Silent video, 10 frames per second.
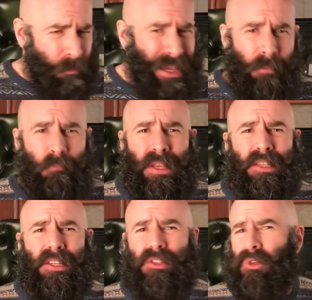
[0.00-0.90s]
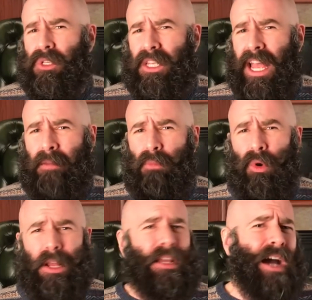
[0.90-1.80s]
be it business or
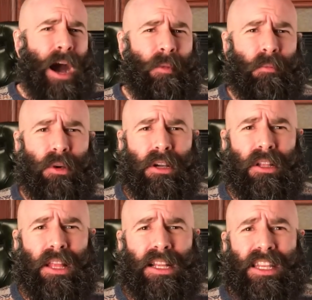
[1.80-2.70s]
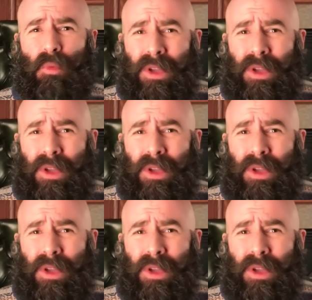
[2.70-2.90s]
skateboarding, comic book collecting.